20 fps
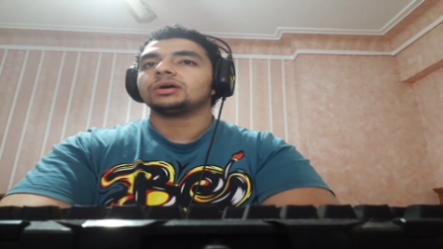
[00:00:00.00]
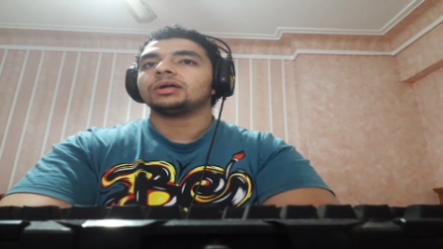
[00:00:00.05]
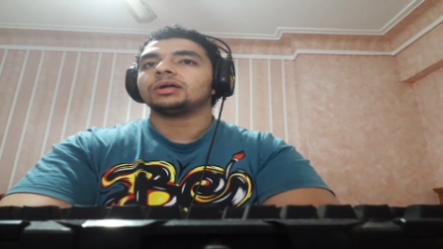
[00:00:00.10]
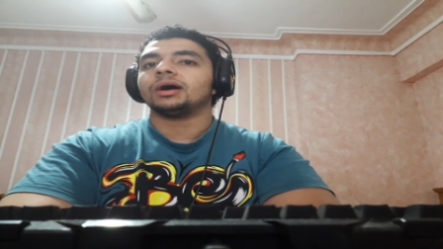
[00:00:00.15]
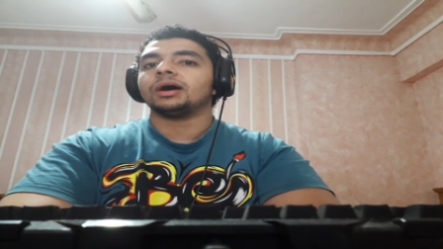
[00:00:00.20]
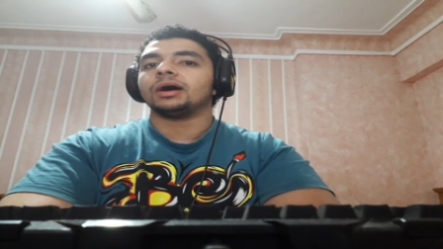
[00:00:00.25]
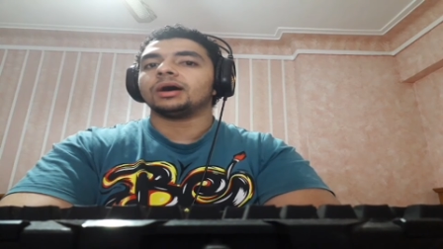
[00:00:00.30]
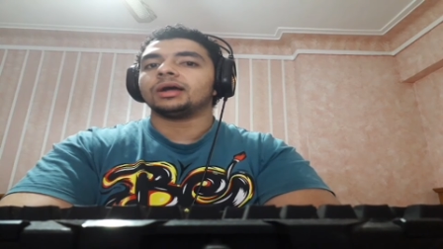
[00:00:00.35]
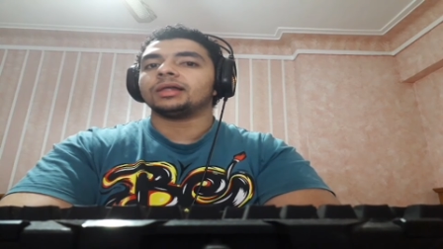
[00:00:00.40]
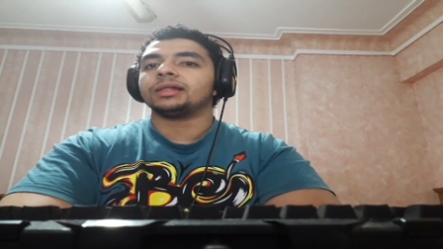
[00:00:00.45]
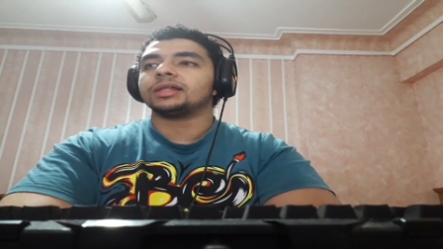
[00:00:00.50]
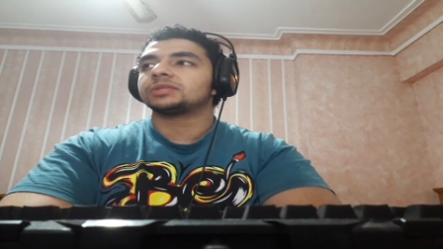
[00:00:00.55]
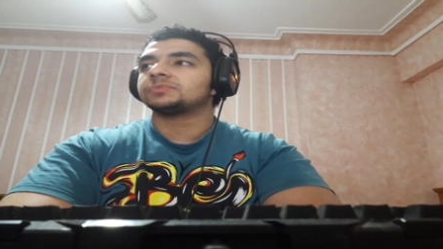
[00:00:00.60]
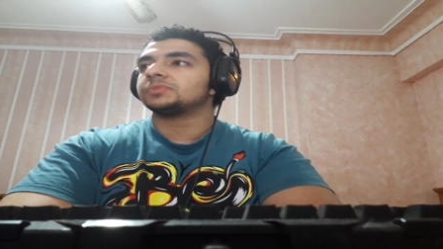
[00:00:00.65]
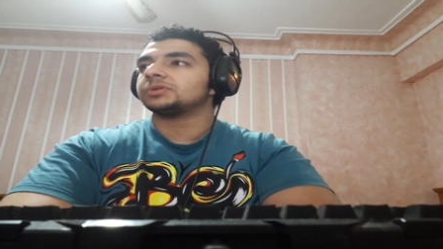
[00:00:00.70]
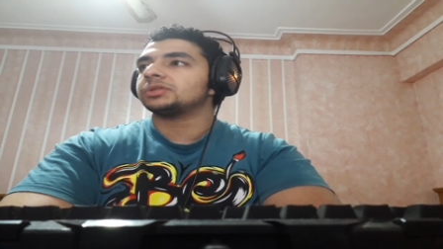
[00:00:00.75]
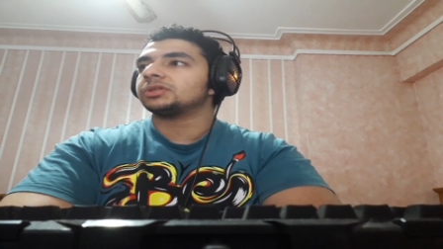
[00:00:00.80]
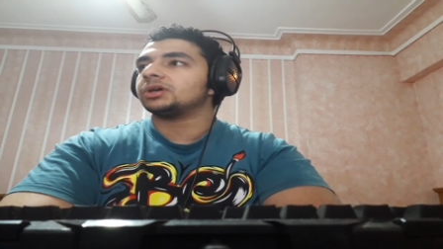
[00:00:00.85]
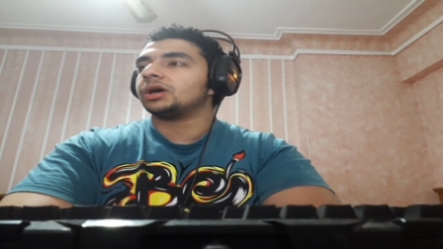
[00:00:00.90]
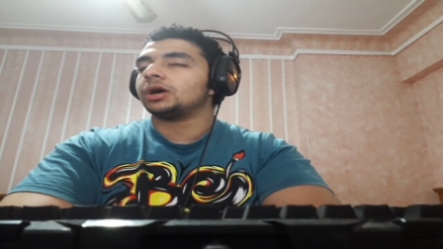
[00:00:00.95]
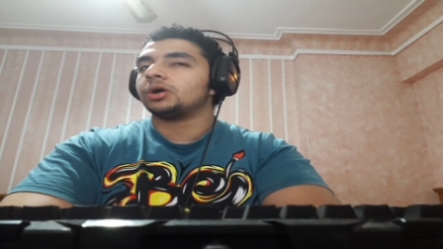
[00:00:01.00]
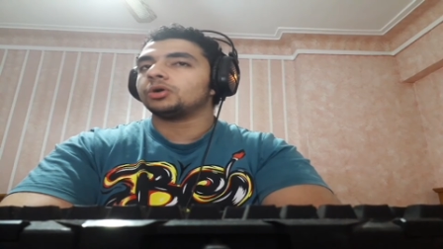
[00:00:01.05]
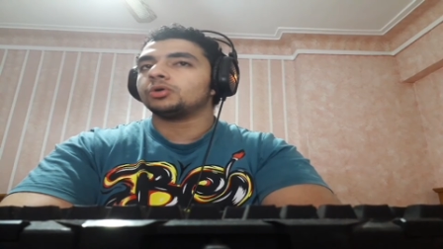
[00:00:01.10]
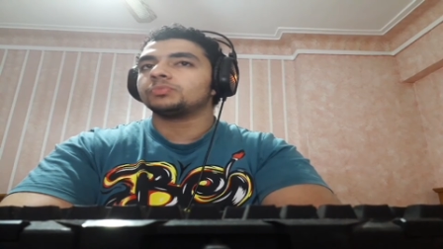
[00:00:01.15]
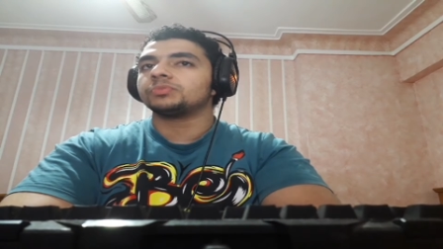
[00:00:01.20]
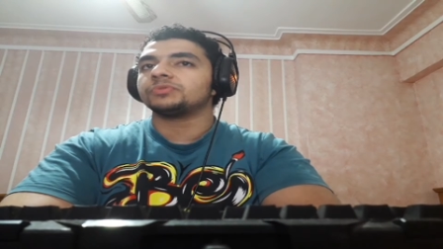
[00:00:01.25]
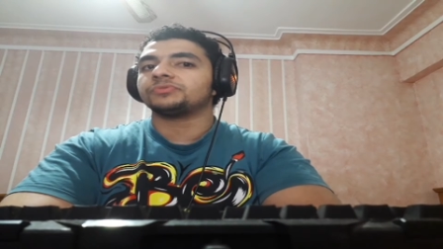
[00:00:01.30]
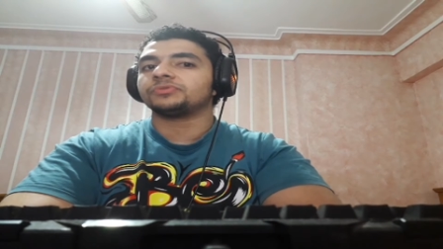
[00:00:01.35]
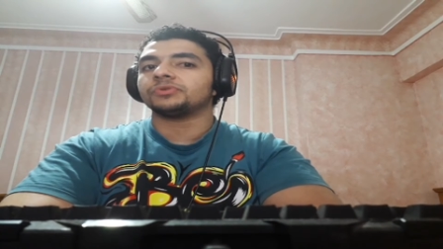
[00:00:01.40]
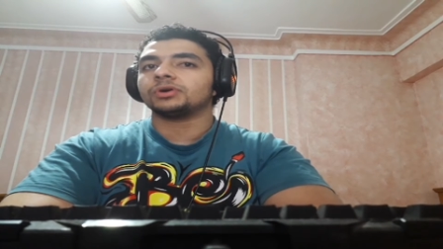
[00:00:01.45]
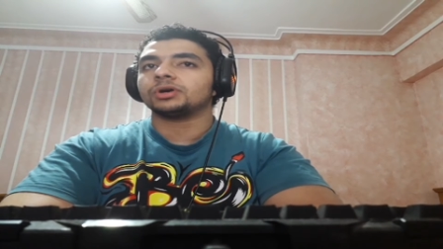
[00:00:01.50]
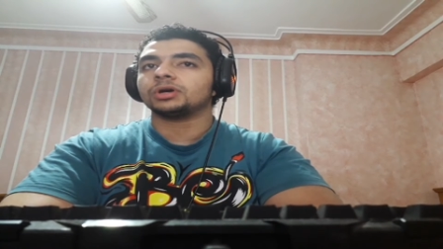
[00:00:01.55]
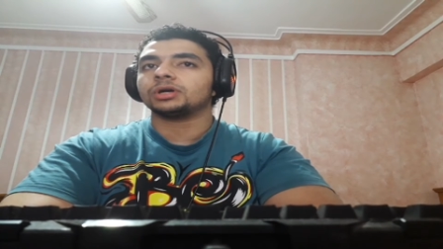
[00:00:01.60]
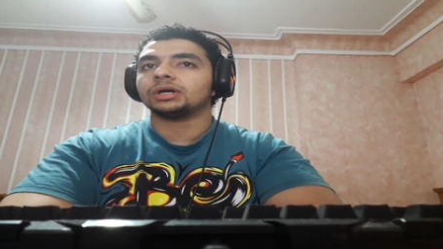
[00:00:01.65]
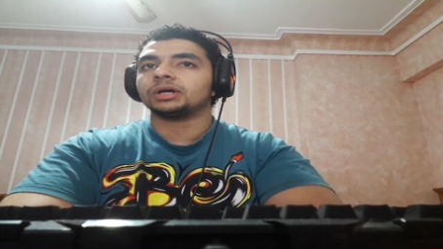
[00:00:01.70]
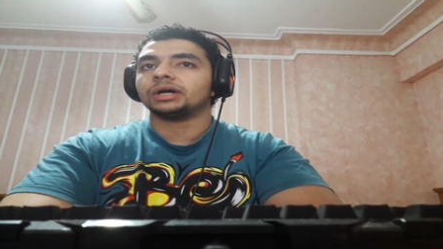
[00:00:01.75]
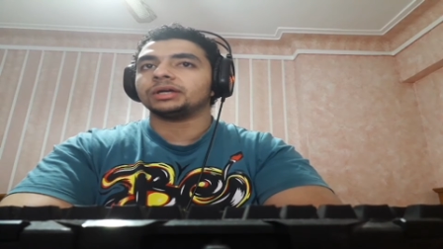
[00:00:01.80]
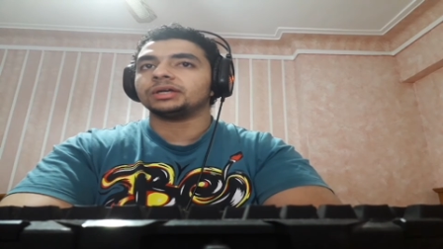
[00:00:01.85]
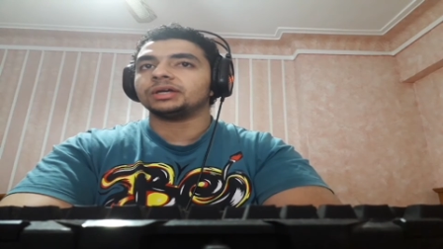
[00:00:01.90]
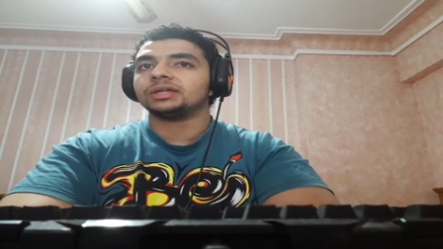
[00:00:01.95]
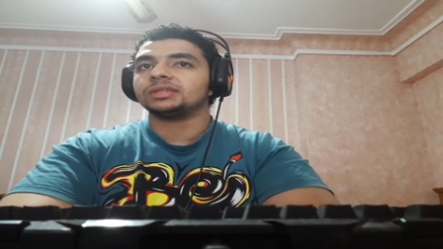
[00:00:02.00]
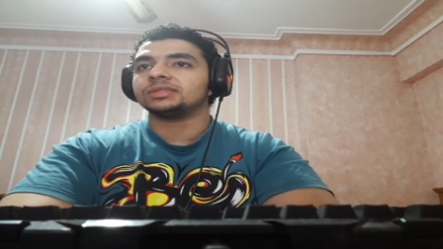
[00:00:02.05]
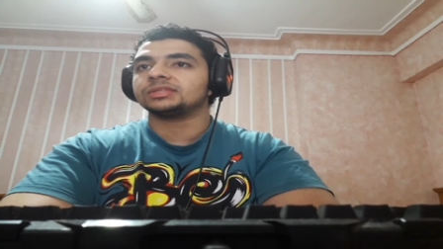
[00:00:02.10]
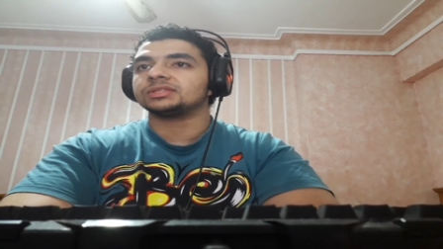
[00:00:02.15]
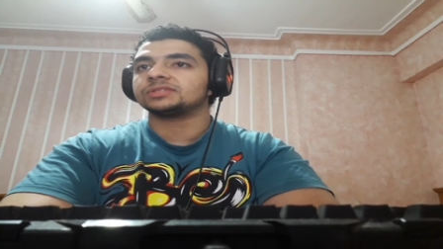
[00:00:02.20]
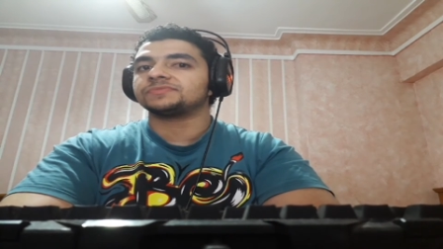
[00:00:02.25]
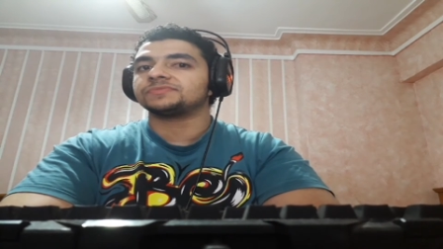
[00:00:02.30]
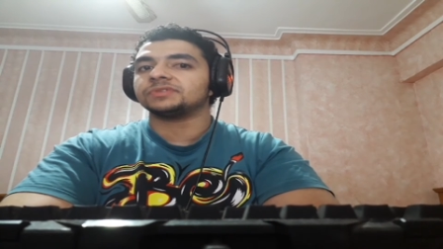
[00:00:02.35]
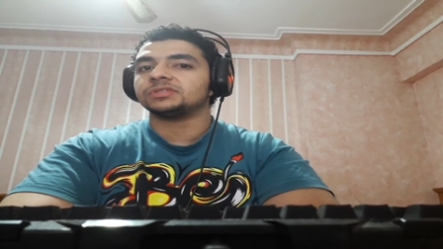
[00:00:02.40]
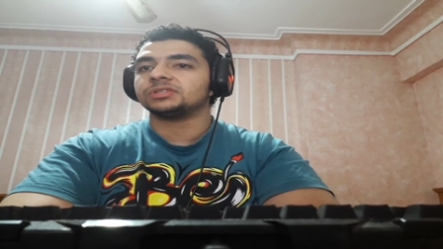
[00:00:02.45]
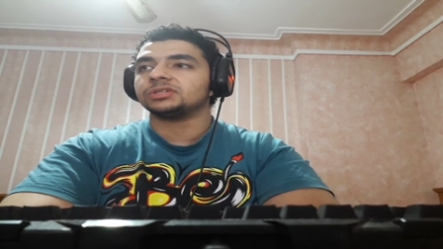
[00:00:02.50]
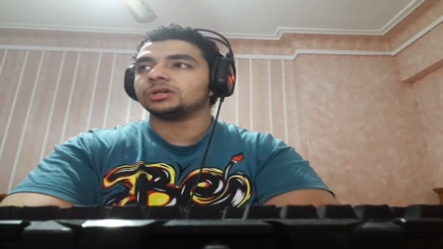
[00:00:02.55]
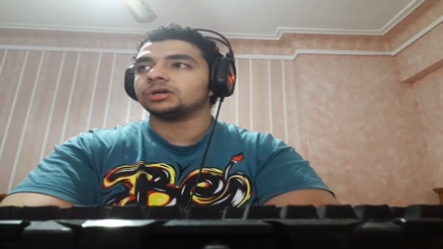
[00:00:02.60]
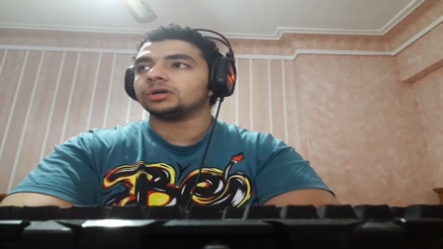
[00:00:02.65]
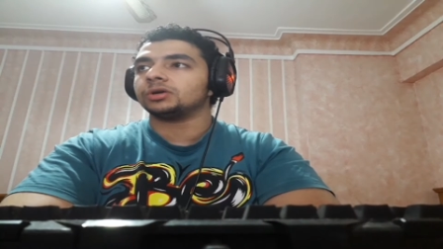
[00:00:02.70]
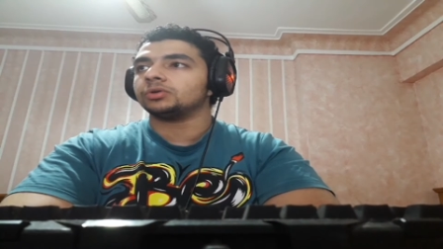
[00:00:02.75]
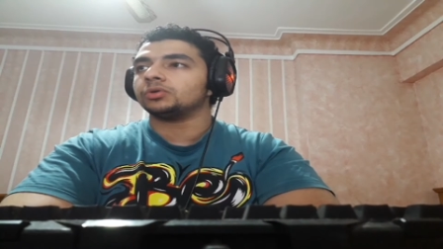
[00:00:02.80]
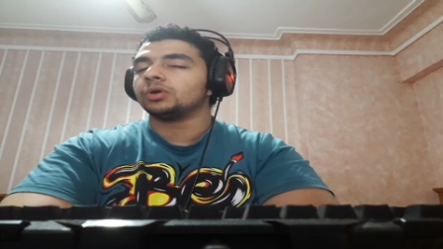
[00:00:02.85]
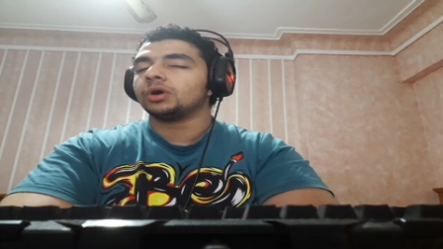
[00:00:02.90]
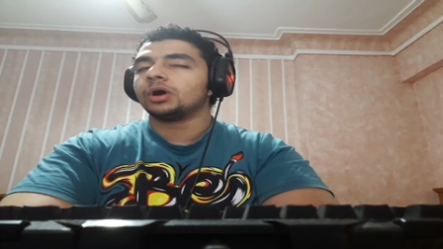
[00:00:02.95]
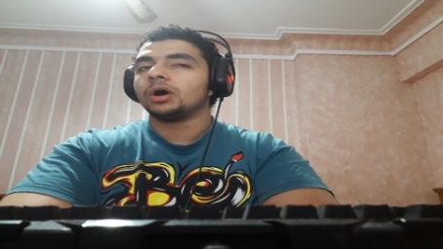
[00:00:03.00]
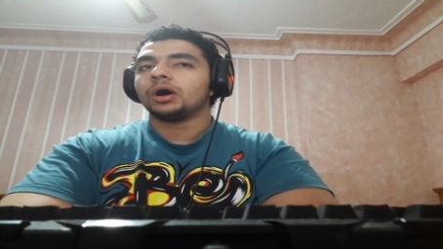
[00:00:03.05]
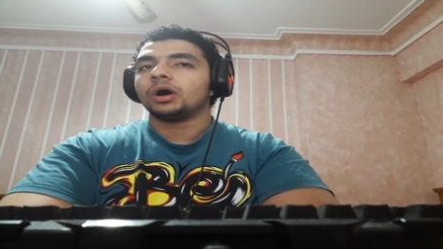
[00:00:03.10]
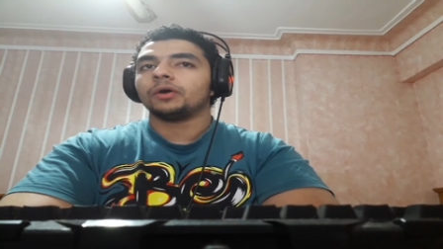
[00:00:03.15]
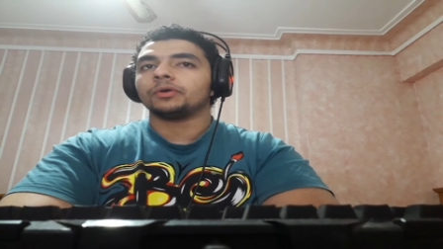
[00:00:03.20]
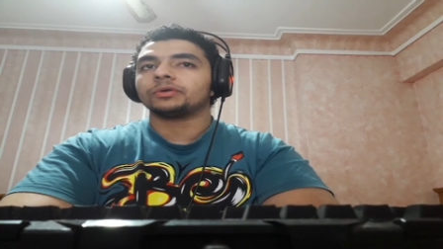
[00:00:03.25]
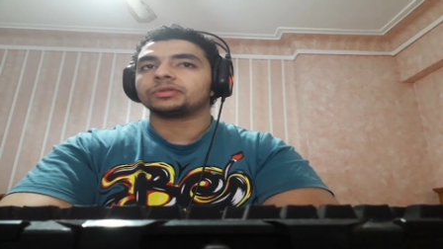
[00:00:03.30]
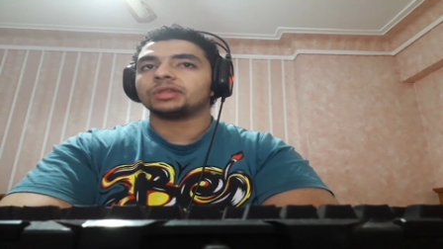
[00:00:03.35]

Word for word: uh, let me know before I end this video I would